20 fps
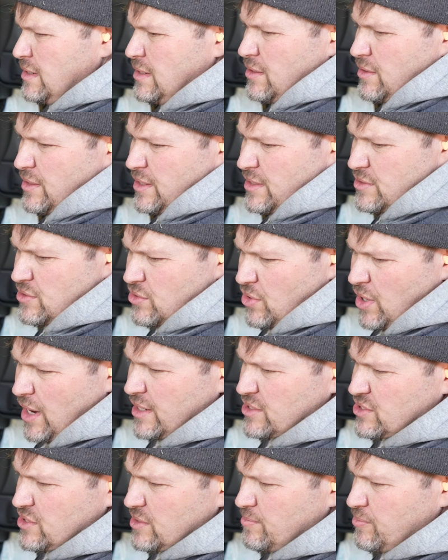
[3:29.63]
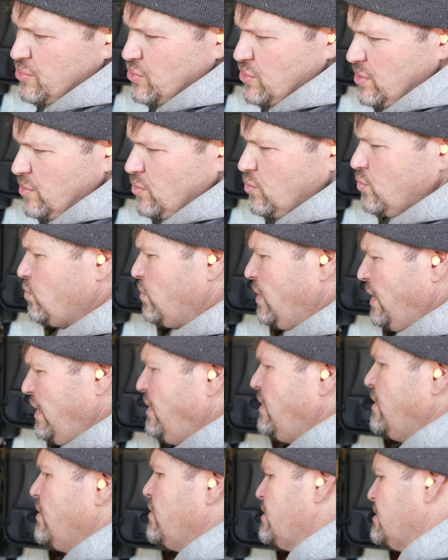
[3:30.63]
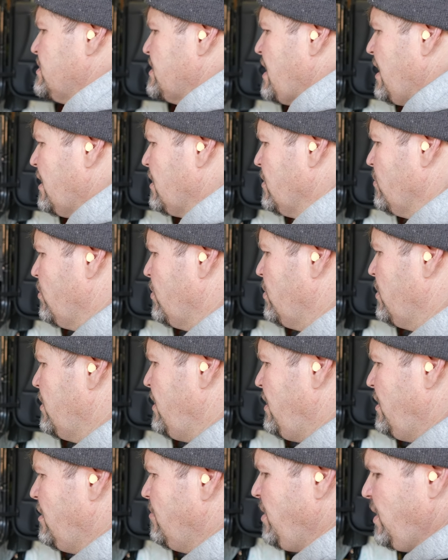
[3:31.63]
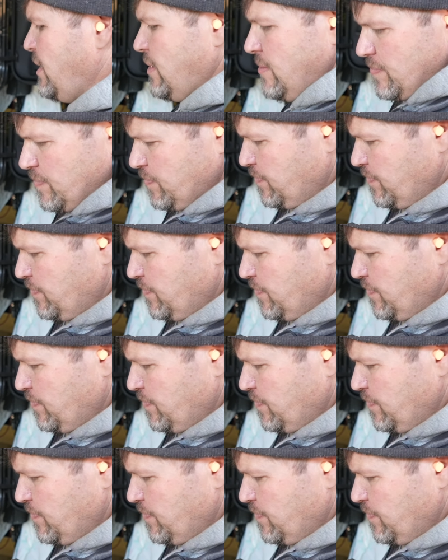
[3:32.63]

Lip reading: Now these are actually put in there exactly where they need to be.